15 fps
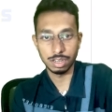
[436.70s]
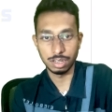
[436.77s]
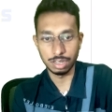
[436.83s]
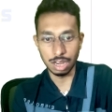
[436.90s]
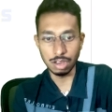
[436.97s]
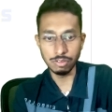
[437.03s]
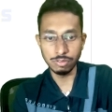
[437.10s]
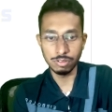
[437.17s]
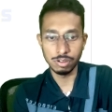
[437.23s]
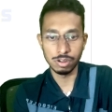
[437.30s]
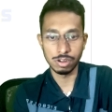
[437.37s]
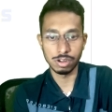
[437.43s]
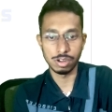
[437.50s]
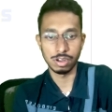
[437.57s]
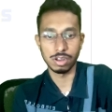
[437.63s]
now,
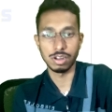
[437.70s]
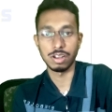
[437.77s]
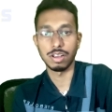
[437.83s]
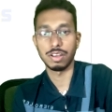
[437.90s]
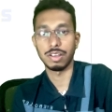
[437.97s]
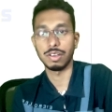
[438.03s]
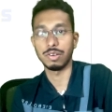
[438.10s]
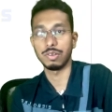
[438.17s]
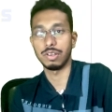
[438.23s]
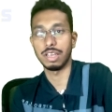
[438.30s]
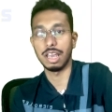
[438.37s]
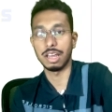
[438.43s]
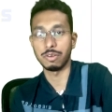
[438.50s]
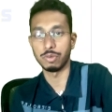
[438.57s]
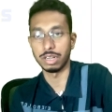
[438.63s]

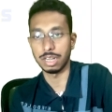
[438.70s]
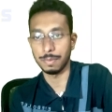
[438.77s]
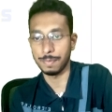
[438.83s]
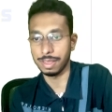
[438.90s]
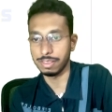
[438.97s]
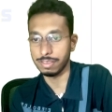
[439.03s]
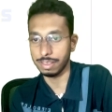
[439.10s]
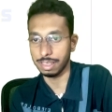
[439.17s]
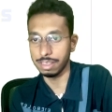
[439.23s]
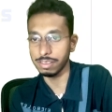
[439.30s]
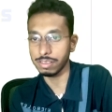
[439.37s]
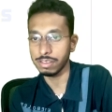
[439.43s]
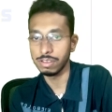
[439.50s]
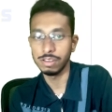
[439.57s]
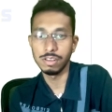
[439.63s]
here what happens
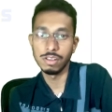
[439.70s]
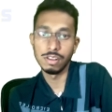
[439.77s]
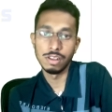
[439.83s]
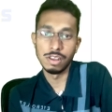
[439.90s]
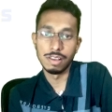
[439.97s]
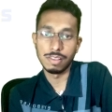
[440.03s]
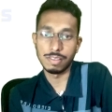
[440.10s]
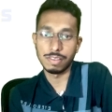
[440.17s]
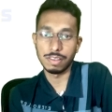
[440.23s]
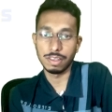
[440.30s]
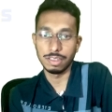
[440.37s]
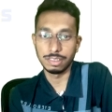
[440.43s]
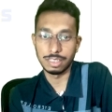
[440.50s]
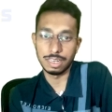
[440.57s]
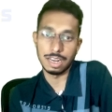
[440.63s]
is
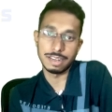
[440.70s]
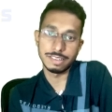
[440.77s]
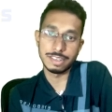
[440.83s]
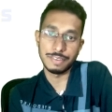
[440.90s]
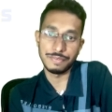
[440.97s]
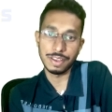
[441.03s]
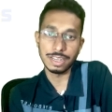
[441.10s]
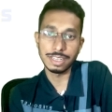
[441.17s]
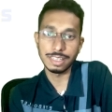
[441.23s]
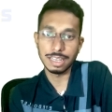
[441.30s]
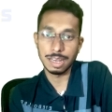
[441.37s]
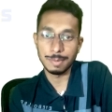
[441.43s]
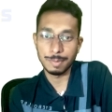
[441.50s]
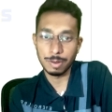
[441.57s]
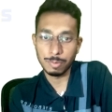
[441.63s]
there is defect at the
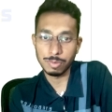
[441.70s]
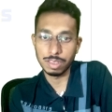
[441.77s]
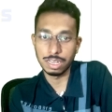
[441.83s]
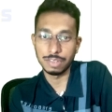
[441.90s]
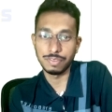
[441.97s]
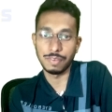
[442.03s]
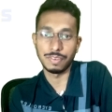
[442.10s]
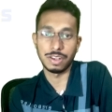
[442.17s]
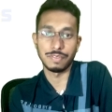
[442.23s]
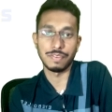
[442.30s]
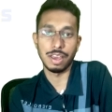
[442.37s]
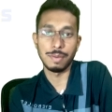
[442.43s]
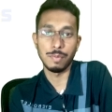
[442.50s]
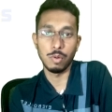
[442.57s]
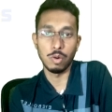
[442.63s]
level of
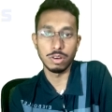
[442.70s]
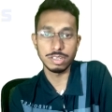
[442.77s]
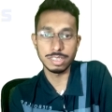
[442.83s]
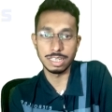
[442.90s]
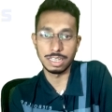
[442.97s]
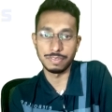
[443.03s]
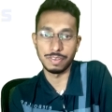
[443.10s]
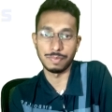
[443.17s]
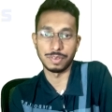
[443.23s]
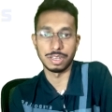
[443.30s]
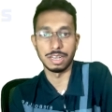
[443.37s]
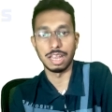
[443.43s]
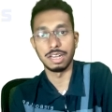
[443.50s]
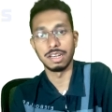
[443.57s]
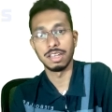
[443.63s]
CD55 or
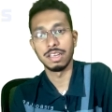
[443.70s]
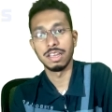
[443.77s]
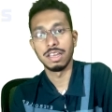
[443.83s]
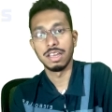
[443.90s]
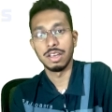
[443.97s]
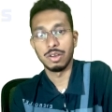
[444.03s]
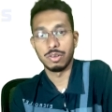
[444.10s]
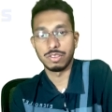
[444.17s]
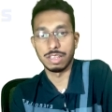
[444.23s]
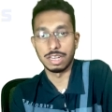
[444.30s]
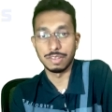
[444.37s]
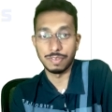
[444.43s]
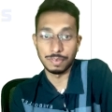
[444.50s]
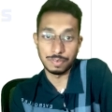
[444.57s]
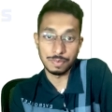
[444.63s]
CD59.
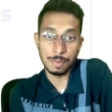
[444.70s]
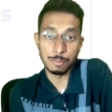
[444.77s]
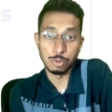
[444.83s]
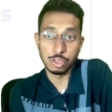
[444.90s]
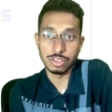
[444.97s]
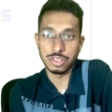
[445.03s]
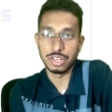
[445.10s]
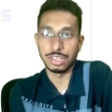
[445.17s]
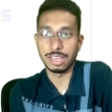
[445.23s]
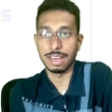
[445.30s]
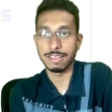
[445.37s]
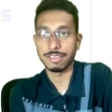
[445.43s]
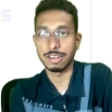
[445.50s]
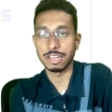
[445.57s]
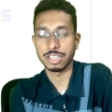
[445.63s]
CD55 which is decay
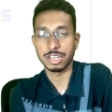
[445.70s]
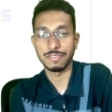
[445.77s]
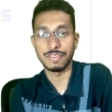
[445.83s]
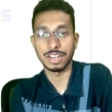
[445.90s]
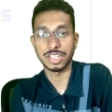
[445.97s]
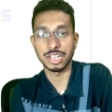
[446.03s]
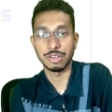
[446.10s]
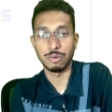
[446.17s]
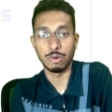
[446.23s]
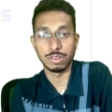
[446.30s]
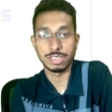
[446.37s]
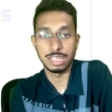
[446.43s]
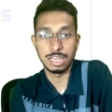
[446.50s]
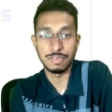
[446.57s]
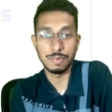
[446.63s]
acceleration fraction or
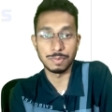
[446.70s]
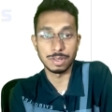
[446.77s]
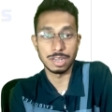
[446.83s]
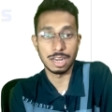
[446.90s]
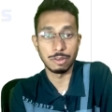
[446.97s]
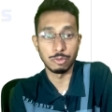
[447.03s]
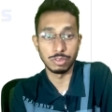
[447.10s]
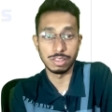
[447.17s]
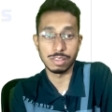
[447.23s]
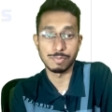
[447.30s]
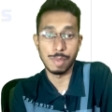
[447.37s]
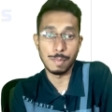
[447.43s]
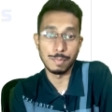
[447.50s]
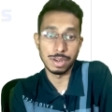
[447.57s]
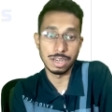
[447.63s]
CD59 which is
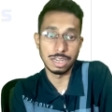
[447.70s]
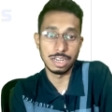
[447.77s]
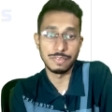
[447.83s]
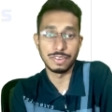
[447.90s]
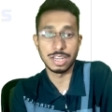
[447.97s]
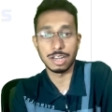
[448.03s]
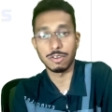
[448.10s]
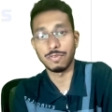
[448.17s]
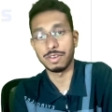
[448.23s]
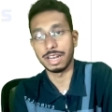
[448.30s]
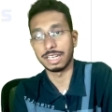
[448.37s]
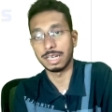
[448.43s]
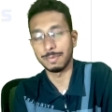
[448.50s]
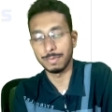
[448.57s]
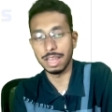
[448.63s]
membrane inhibitor of
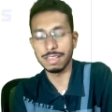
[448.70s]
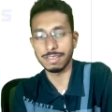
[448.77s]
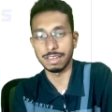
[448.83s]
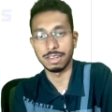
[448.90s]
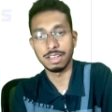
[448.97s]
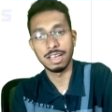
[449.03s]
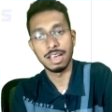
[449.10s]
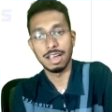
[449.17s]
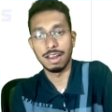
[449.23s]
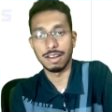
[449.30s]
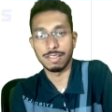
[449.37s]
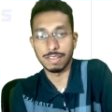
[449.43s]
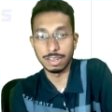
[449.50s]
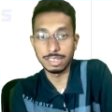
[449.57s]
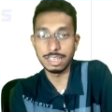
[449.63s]
reactive glycine
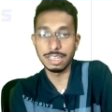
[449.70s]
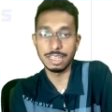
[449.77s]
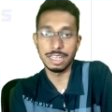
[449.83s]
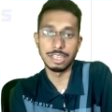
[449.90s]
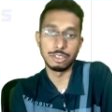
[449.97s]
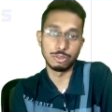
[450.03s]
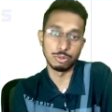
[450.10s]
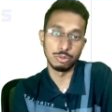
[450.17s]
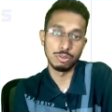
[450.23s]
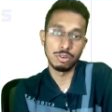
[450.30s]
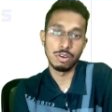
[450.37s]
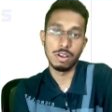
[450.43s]
resulting into